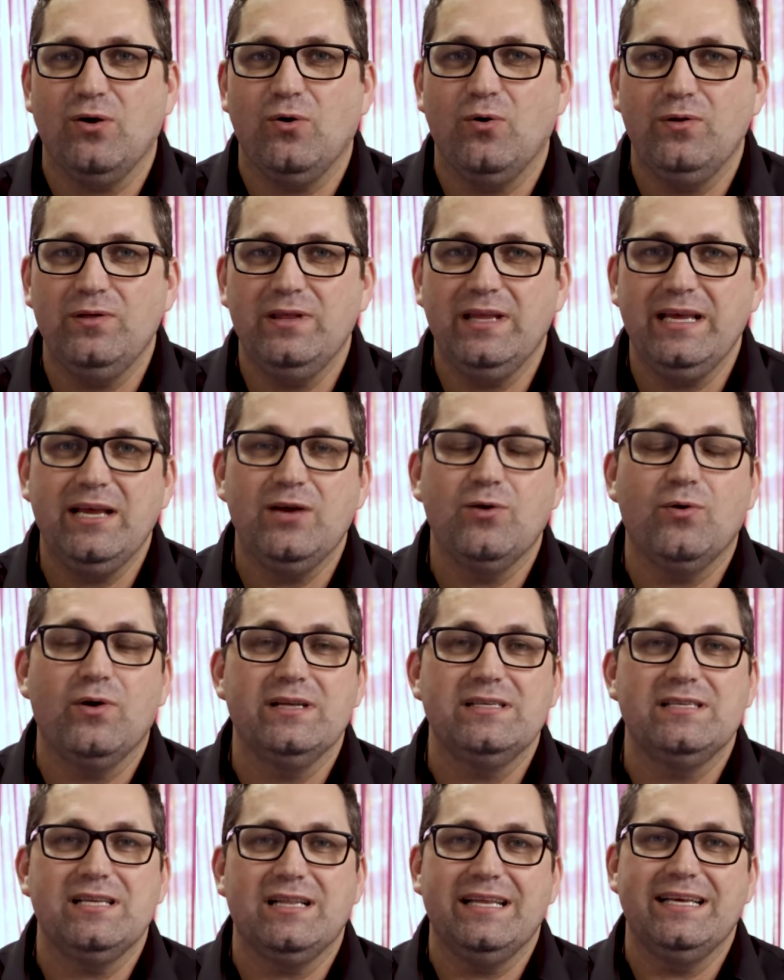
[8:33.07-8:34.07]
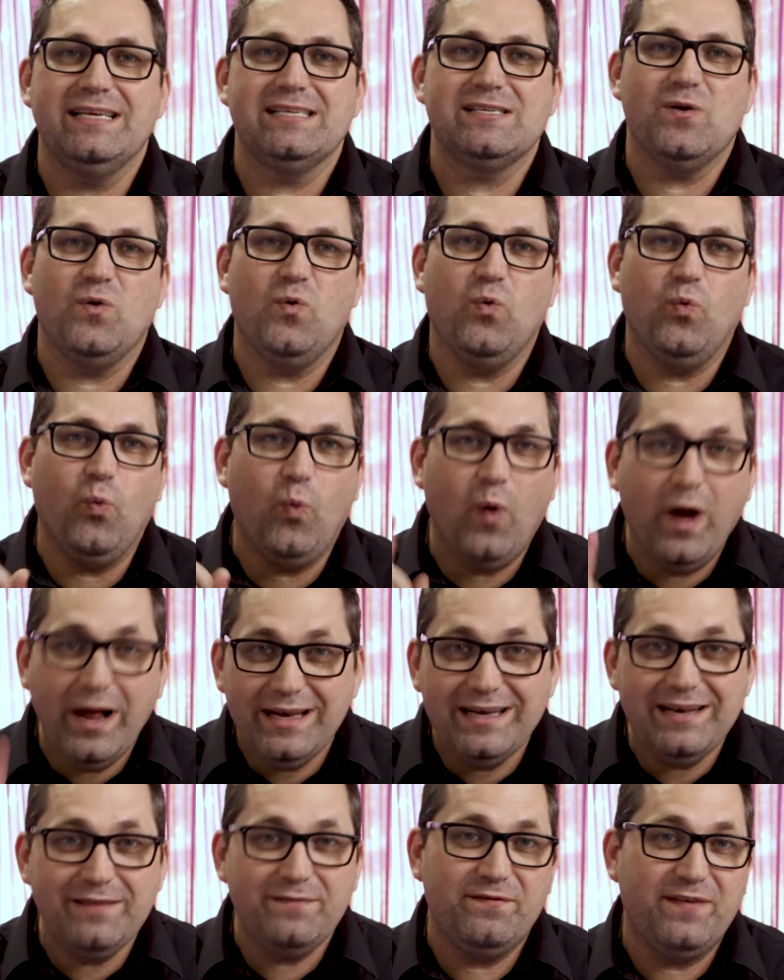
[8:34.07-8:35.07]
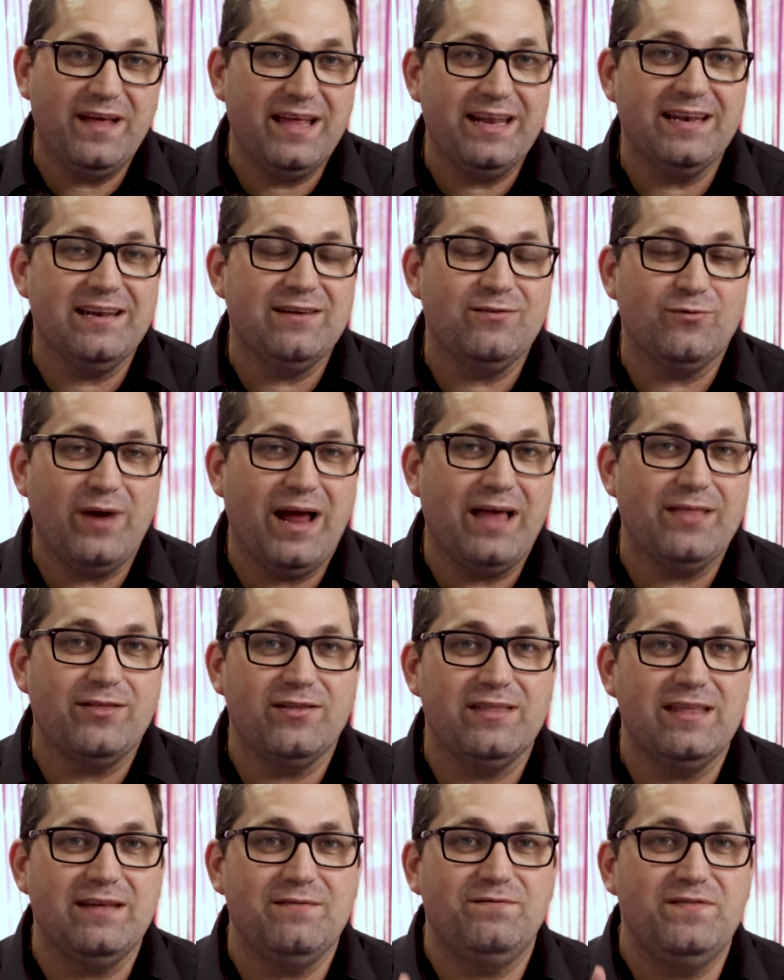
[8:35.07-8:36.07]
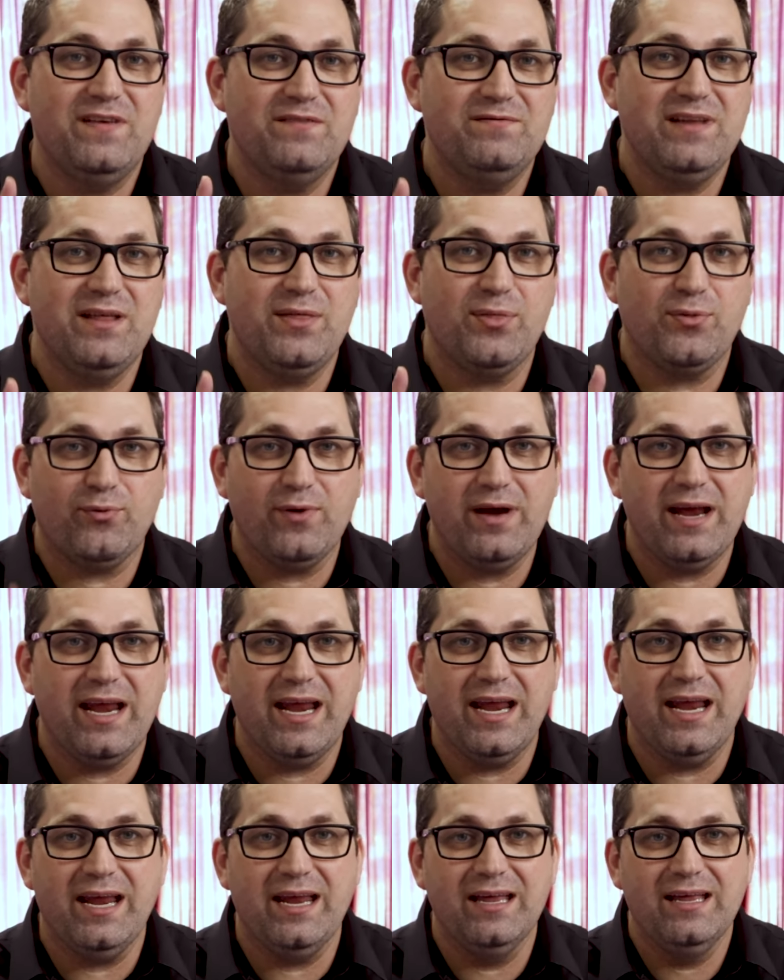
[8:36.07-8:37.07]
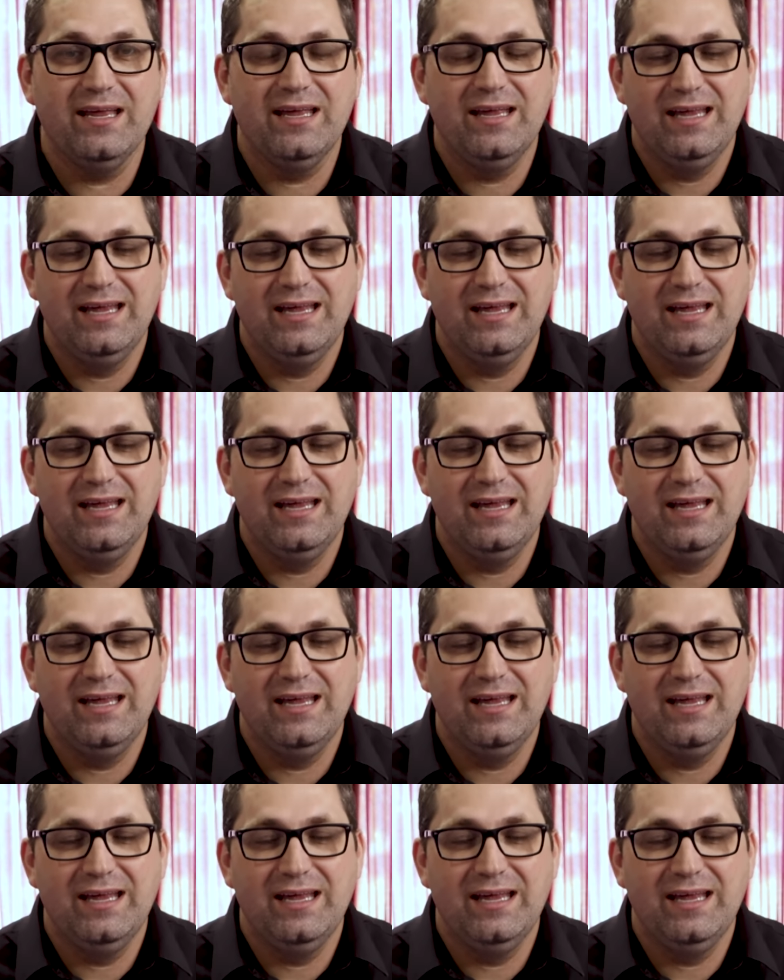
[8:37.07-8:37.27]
only going to list one defendant rather than fifty-three,